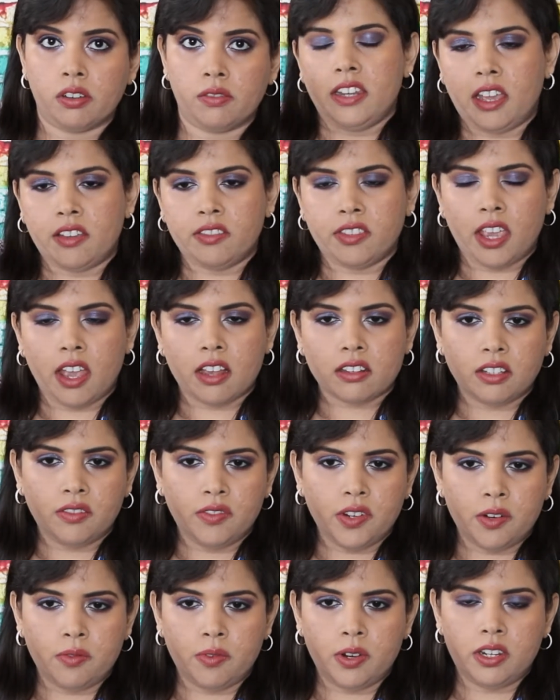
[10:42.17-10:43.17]
Now, the active
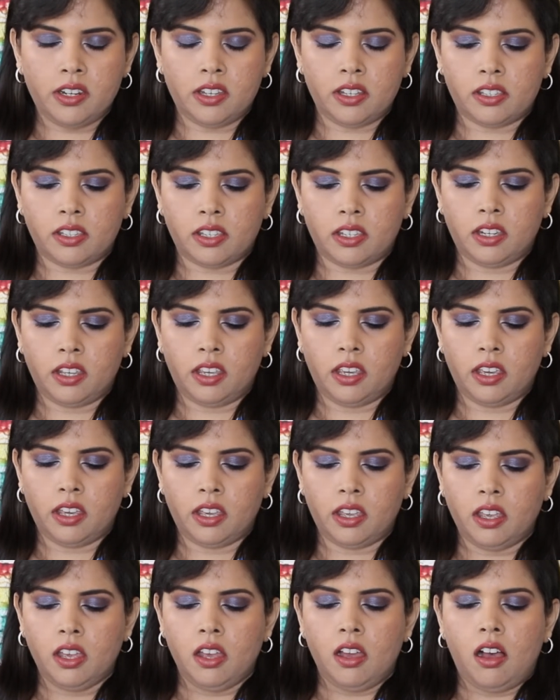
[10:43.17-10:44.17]
ingredients in
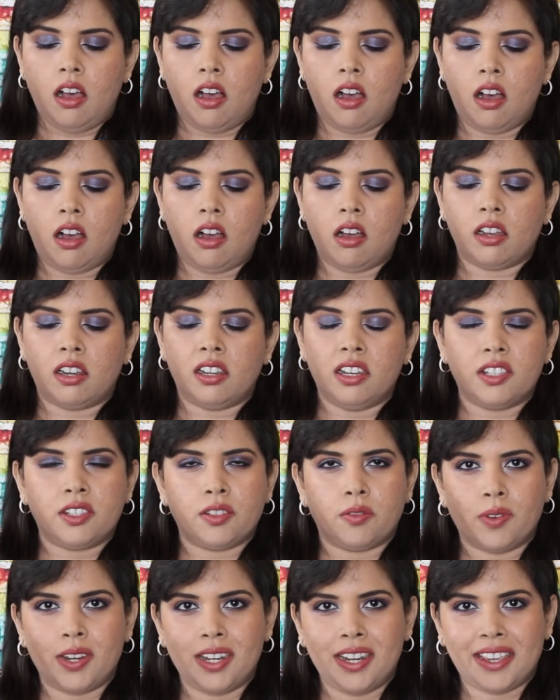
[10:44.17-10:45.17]
here are
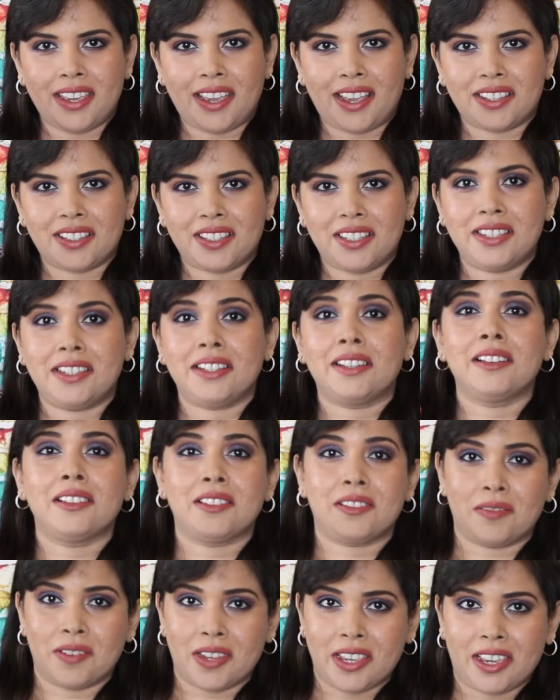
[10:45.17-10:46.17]
glycerinic acid,
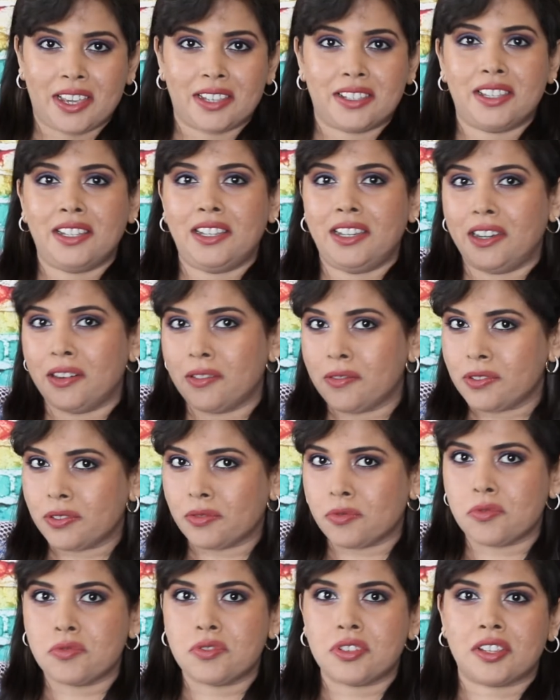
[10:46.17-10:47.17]
glyceric acid, licorice
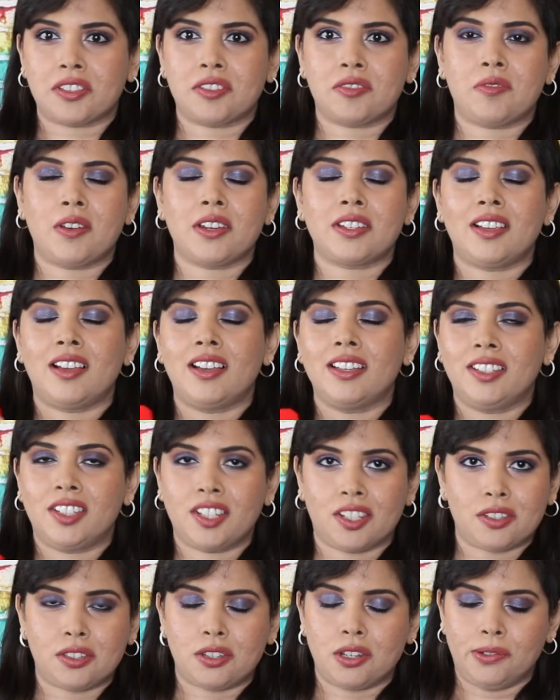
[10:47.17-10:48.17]
root extract, I
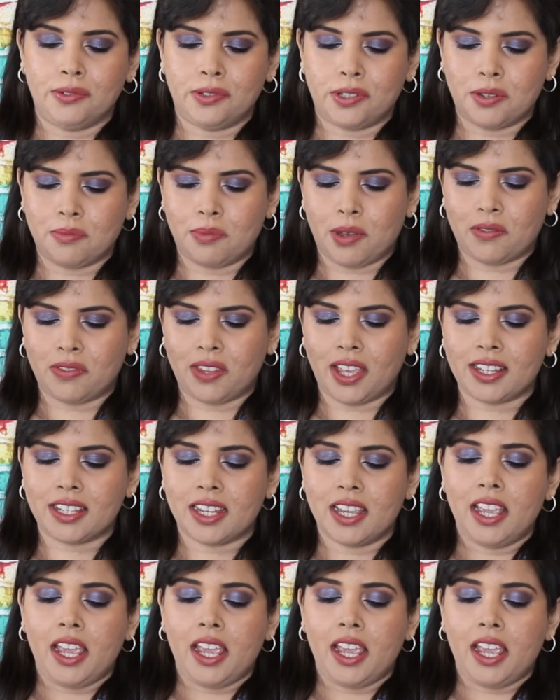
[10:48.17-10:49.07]
just told you about that,